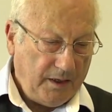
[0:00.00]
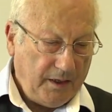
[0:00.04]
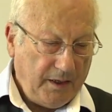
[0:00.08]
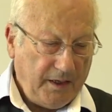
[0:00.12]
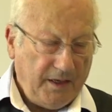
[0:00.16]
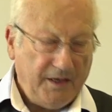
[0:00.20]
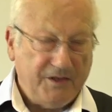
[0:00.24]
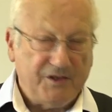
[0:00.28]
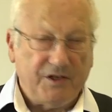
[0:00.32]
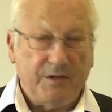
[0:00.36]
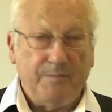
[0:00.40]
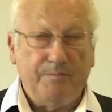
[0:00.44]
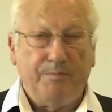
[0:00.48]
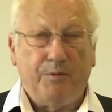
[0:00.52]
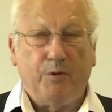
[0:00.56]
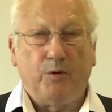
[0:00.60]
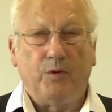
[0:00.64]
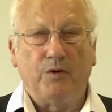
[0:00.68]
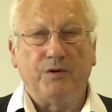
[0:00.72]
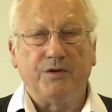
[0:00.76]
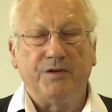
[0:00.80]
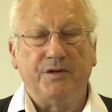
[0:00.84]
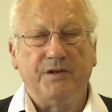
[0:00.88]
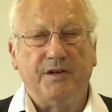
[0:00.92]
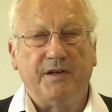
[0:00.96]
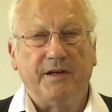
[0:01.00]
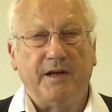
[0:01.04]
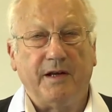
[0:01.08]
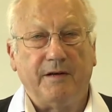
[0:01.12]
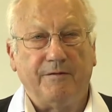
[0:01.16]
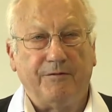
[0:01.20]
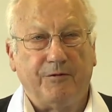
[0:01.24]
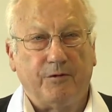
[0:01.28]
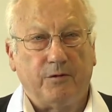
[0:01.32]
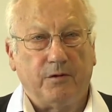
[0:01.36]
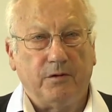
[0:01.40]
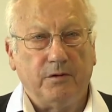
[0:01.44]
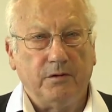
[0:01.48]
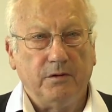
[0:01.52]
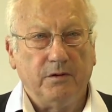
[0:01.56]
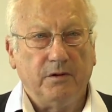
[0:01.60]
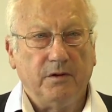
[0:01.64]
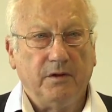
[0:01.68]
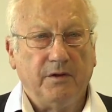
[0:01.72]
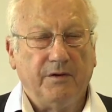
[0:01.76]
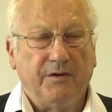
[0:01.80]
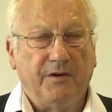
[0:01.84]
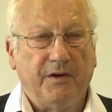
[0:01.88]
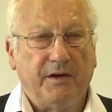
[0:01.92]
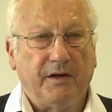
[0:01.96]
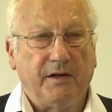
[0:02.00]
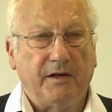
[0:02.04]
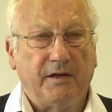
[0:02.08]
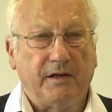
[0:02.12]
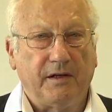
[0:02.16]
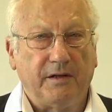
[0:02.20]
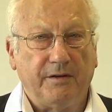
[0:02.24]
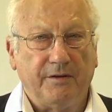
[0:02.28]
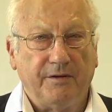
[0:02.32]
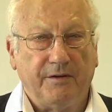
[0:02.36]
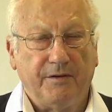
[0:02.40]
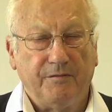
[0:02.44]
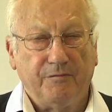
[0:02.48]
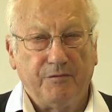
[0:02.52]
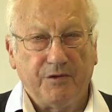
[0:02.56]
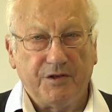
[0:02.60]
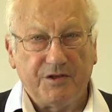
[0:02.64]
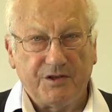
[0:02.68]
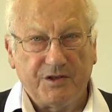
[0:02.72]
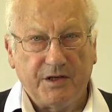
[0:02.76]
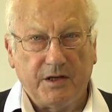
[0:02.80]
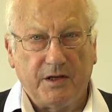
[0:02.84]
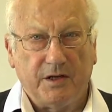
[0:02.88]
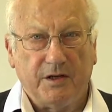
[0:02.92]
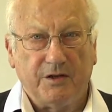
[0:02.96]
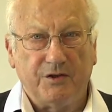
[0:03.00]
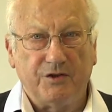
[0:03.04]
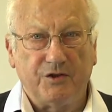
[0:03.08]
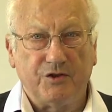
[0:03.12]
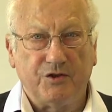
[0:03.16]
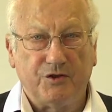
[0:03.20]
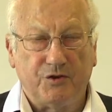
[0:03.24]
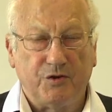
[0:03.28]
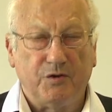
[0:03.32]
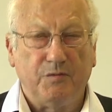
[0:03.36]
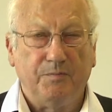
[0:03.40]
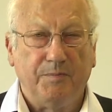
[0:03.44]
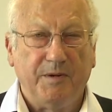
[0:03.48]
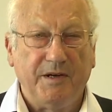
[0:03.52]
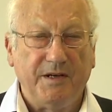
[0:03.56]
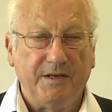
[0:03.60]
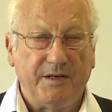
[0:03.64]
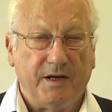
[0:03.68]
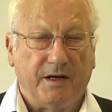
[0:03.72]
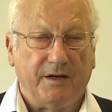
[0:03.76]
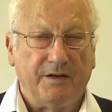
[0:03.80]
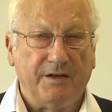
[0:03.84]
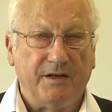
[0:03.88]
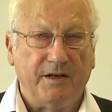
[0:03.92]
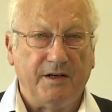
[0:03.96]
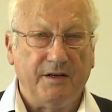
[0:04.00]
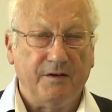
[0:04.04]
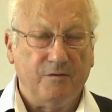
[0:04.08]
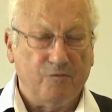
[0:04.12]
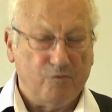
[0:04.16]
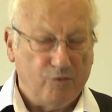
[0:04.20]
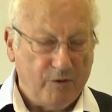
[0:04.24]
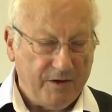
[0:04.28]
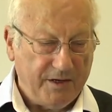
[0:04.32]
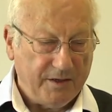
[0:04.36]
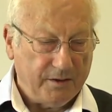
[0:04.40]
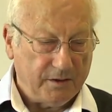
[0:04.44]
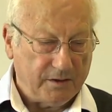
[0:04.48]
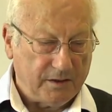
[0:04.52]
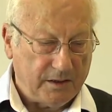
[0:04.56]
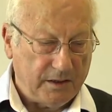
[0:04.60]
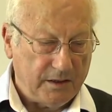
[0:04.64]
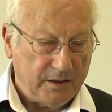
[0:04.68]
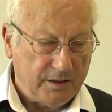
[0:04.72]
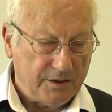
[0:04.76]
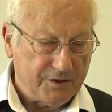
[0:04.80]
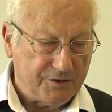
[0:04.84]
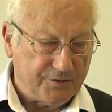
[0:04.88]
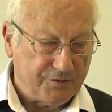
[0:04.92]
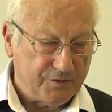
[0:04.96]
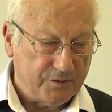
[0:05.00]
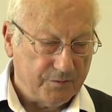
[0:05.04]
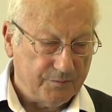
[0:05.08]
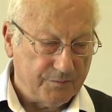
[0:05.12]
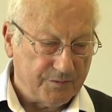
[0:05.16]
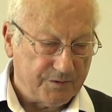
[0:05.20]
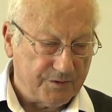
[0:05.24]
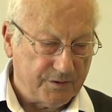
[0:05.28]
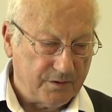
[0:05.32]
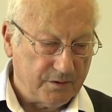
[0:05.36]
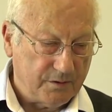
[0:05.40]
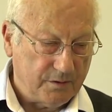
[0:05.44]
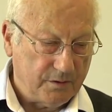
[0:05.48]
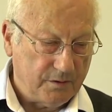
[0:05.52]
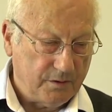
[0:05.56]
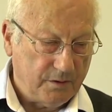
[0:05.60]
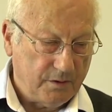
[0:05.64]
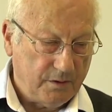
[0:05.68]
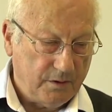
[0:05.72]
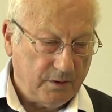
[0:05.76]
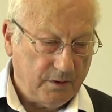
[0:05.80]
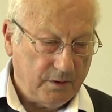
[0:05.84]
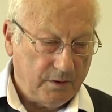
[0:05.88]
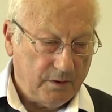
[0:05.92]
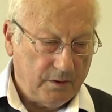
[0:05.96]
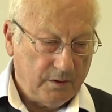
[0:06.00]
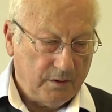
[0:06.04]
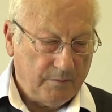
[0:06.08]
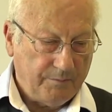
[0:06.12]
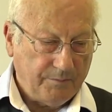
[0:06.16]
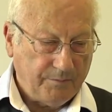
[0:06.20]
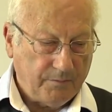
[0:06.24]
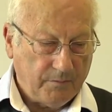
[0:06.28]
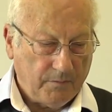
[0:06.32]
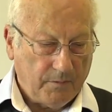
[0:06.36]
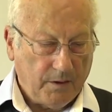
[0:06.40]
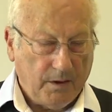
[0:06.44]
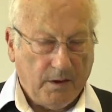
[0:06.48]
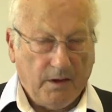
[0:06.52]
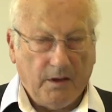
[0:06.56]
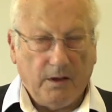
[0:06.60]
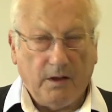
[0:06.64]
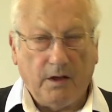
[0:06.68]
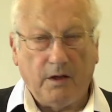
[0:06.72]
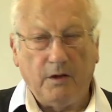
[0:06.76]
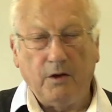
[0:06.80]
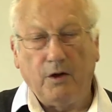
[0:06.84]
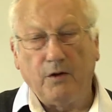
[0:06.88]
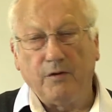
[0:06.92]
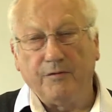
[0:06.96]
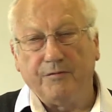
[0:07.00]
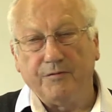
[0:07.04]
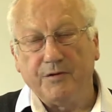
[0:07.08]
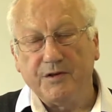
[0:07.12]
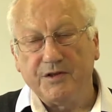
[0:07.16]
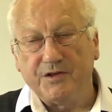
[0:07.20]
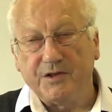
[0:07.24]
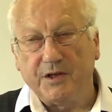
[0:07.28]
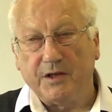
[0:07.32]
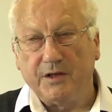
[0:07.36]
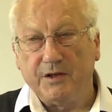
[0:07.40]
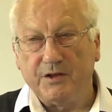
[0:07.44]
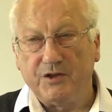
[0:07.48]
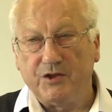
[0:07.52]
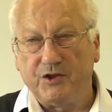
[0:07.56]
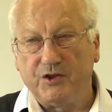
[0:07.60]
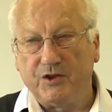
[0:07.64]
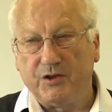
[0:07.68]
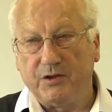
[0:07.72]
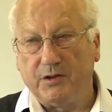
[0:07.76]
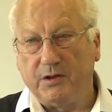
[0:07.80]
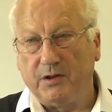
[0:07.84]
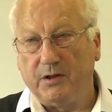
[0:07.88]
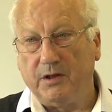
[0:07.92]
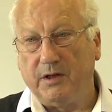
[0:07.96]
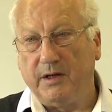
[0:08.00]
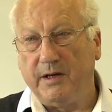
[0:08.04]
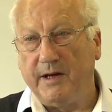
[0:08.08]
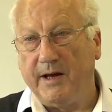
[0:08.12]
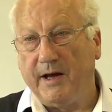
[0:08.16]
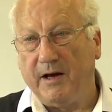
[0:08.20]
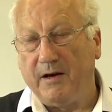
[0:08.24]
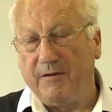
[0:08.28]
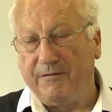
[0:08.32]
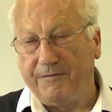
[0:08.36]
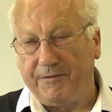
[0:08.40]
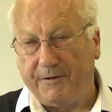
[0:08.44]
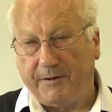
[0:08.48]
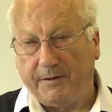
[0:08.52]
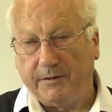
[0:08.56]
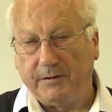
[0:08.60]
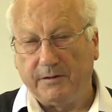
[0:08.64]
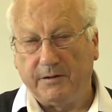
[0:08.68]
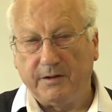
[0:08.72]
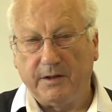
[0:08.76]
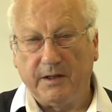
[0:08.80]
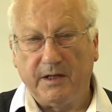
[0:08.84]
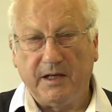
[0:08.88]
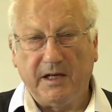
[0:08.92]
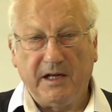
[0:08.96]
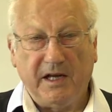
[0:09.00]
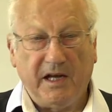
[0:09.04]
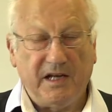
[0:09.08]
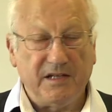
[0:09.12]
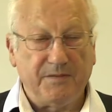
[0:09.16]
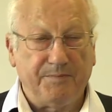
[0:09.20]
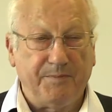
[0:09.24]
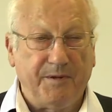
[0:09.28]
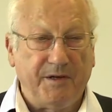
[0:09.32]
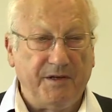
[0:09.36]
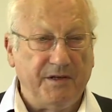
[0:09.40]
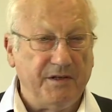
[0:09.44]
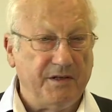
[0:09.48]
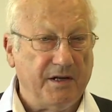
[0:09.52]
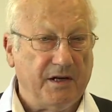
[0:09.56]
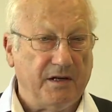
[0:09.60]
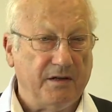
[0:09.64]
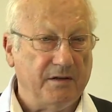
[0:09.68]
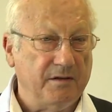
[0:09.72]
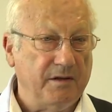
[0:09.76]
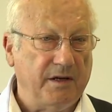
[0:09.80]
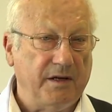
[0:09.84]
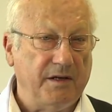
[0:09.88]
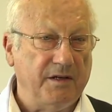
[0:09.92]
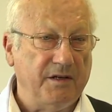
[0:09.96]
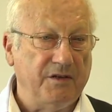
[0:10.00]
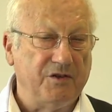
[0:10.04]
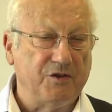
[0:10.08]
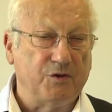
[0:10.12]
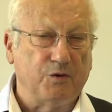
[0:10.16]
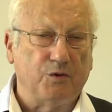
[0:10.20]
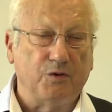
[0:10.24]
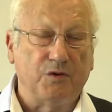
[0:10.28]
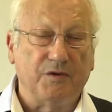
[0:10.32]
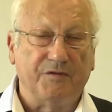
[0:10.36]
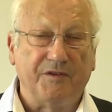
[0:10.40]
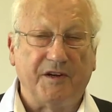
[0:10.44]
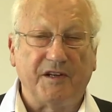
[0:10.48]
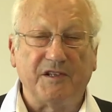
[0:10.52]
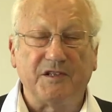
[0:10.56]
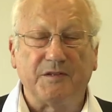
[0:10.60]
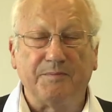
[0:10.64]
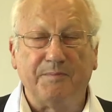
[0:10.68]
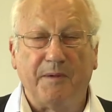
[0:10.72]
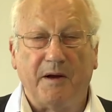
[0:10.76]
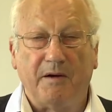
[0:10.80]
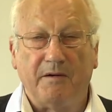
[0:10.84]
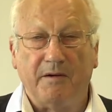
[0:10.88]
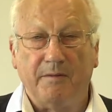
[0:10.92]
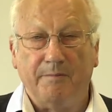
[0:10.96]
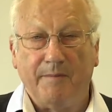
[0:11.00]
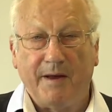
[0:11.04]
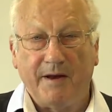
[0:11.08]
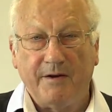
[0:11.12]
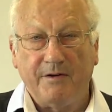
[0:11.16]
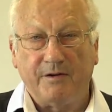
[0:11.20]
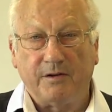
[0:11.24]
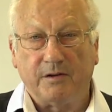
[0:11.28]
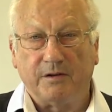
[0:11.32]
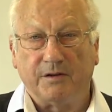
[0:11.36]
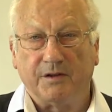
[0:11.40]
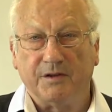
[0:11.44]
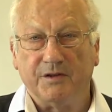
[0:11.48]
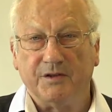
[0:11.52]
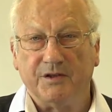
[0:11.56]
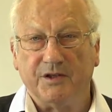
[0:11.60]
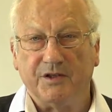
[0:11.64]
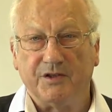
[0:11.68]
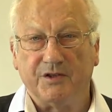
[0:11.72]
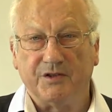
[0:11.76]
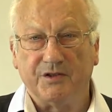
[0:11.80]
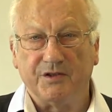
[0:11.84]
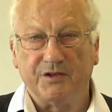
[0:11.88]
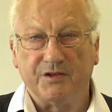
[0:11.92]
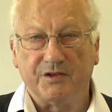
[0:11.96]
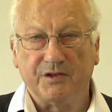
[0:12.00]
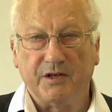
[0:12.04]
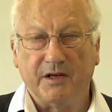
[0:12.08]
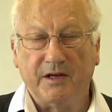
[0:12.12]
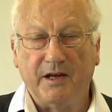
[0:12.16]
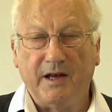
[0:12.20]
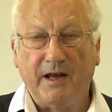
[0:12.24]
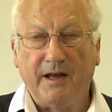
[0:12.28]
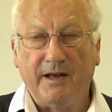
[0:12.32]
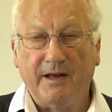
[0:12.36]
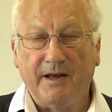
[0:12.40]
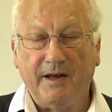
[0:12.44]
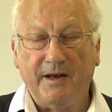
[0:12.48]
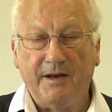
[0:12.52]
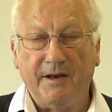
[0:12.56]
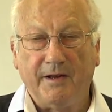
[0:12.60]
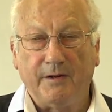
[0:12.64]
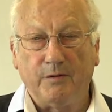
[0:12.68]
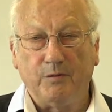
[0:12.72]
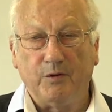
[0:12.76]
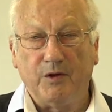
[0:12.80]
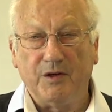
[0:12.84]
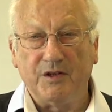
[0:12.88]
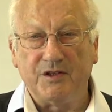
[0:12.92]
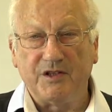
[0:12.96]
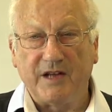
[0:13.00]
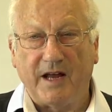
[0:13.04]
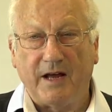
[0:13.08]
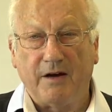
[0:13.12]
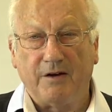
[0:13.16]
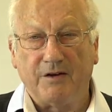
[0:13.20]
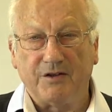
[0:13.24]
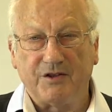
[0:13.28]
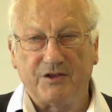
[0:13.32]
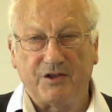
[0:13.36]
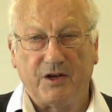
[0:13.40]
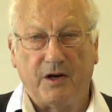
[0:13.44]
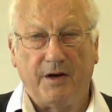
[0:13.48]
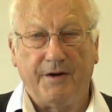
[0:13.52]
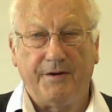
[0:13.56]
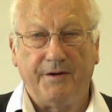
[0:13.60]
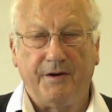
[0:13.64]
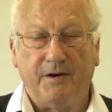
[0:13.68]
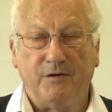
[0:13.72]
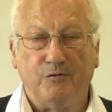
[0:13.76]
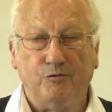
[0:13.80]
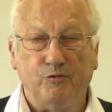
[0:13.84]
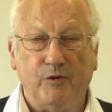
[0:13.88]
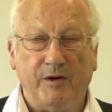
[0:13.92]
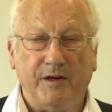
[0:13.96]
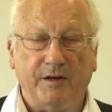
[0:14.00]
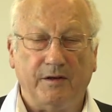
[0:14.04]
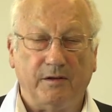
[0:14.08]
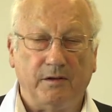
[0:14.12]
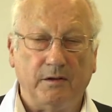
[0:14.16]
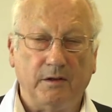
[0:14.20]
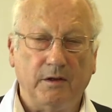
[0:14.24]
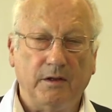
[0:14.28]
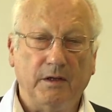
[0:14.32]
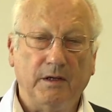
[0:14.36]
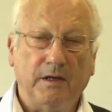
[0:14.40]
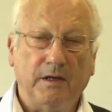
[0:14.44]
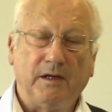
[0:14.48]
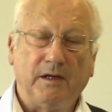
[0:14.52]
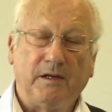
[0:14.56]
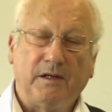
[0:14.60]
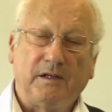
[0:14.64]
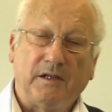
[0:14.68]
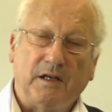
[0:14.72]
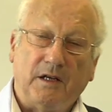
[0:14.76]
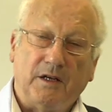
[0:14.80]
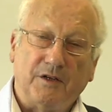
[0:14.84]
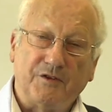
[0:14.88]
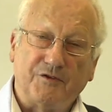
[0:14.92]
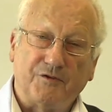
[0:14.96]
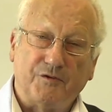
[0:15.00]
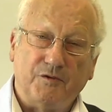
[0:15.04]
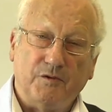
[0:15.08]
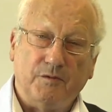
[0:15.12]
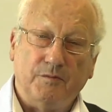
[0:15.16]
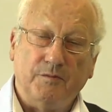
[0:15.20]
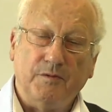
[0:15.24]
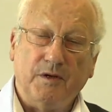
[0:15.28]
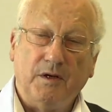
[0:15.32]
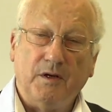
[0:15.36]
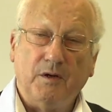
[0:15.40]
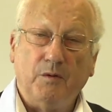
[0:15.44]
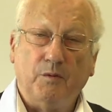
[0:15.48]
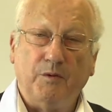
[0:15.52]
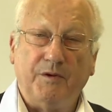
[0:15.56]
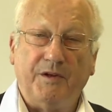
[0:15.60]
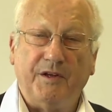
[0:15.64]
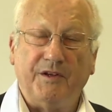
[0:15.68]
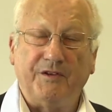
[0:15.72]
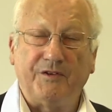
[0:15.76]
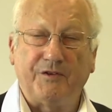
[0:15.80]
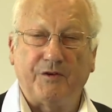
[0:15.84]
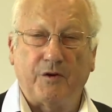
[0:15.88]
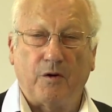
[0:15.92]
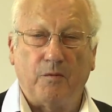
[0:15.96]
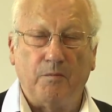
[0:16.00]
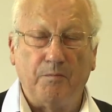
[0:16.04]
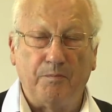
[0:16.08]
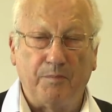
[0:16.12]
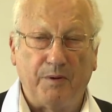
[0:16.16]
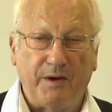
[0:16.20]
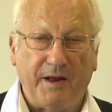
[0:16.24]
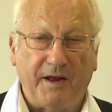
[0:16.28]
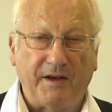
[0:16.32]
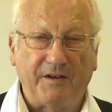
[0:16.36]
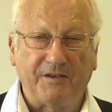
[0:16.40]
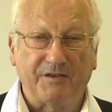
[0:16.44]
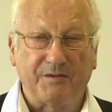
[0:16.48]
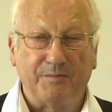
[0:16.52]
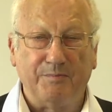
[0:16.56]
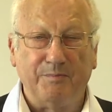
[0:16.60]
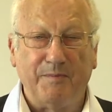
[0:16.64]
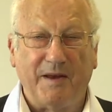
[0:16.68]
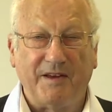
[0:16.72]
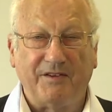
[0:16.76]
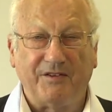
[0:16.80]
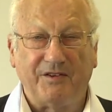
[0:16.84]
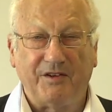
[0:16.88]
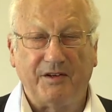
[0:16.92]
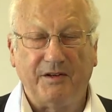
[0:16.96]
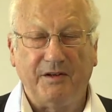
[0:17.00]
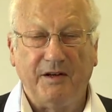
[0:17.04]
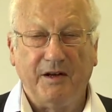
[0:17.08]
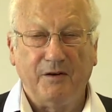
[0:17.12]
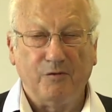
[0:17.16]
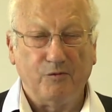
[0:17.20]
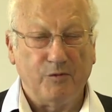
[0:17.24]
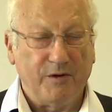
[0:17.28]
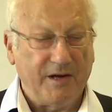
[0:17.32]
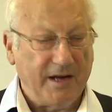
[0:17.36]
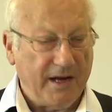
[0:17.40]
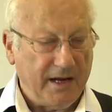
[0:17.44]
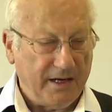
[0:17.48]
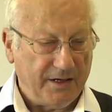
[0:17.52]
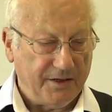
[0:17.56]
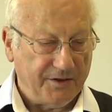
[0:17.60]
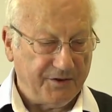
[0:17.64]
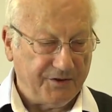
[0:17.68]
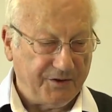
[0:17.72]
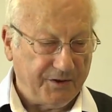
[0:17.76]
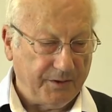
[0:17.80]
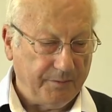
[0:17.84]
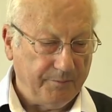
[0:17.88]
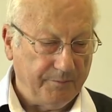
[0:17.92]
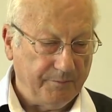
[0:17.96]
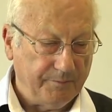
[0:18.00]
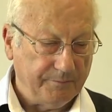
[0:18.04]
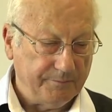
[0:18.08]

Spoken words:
It's important, therefore, that research should be done in real classrooms. A lot of research in our field has been done in sort of experimental conditions, in other words, outside a real classroom with its complex, messy reality.